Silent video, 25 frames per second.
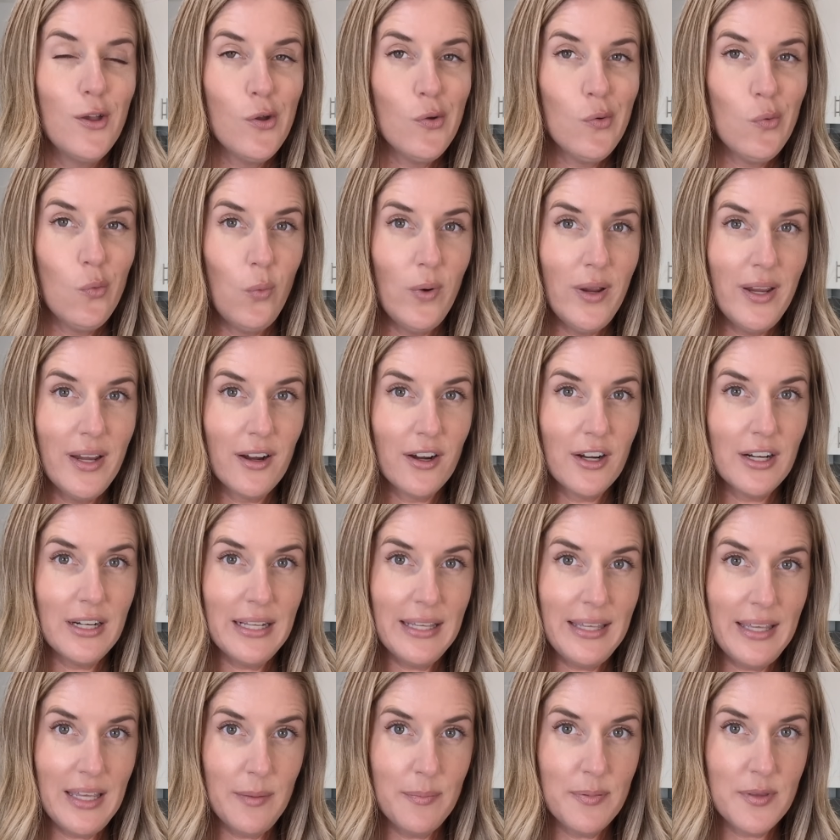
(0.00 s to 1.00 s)
We are gonna
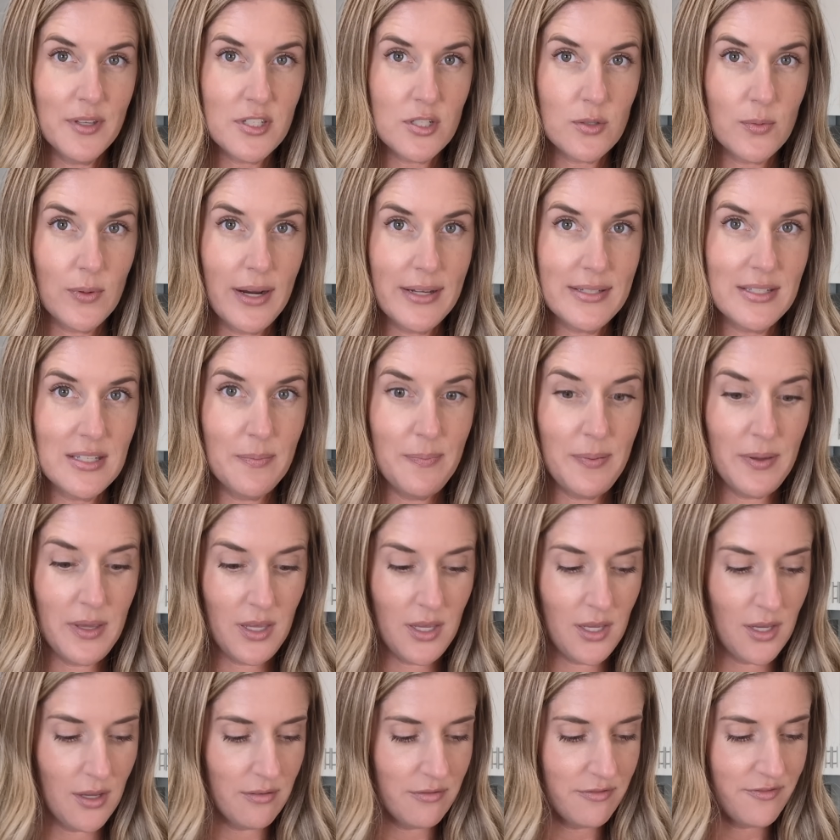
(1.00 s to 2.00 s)
keep this
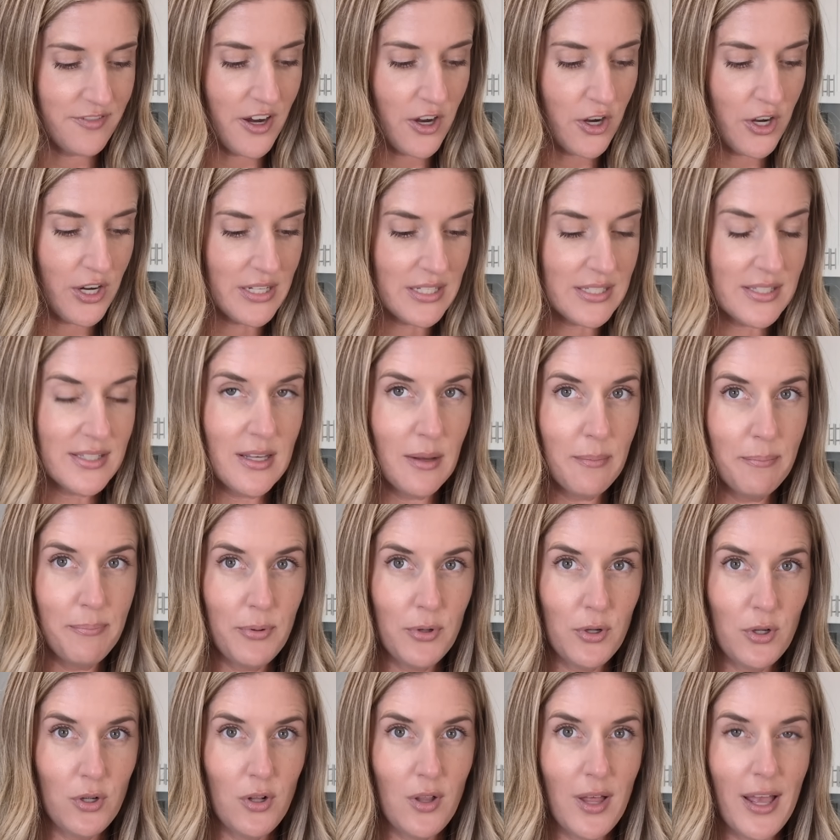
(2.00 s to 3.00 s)
recipe very
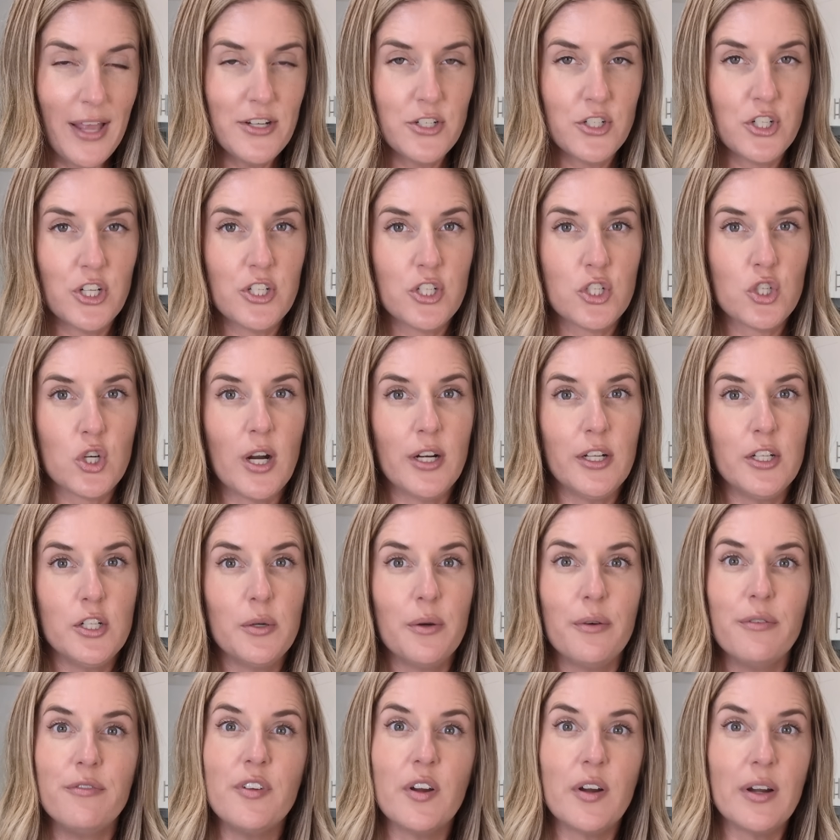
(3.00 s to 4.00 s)
simple and just try to do a
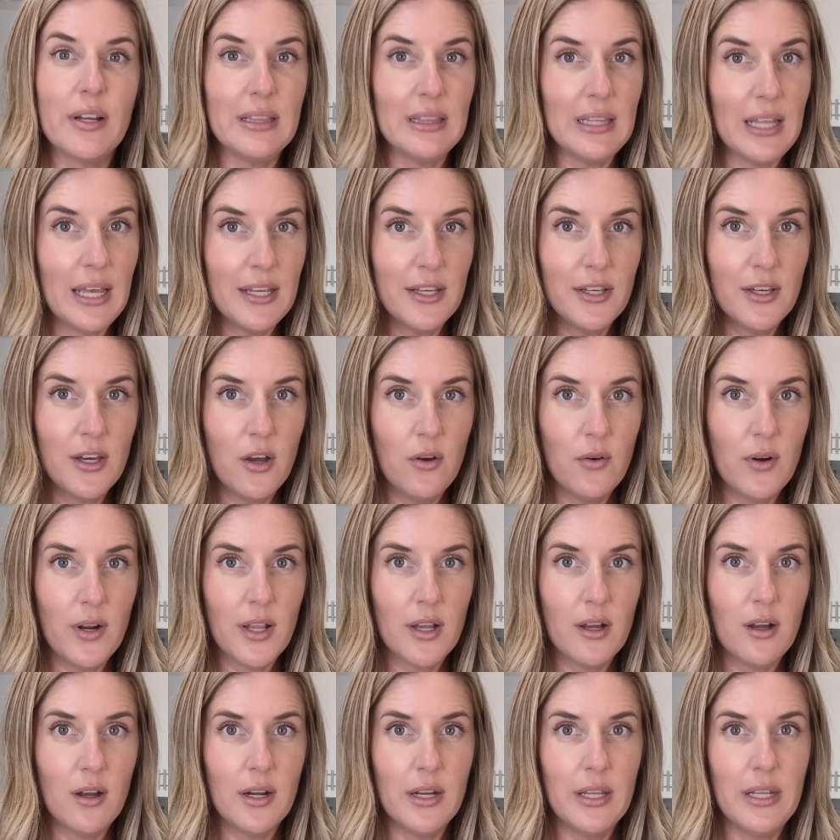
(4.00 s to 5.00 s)
very light coating
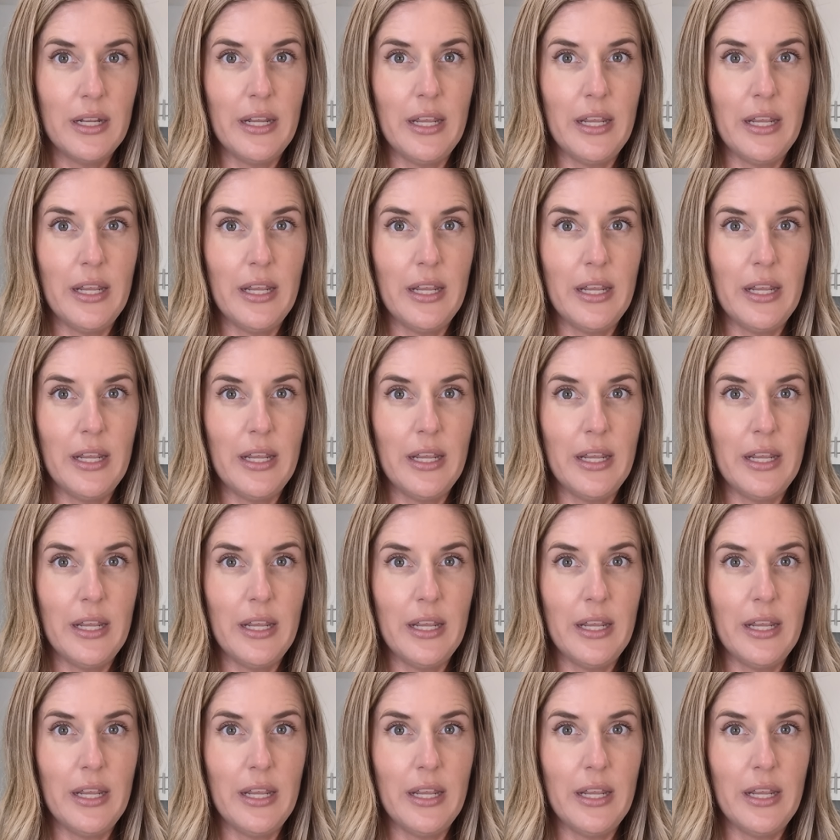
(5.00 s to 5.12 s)
on it.